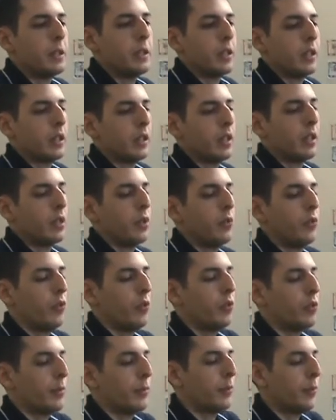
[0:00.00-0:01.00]
stick that you
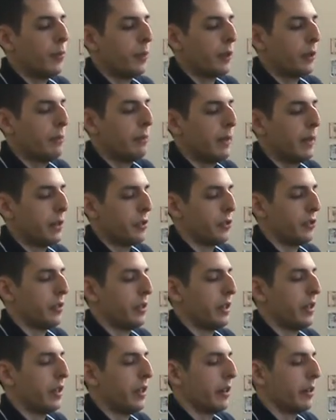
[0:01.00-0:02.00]
used before, as you
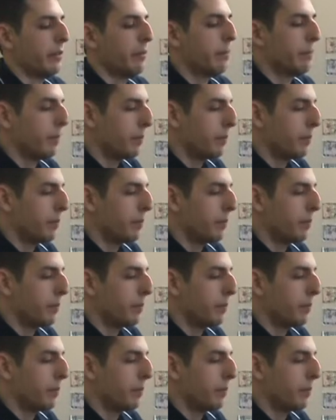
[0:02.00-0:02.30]
see here,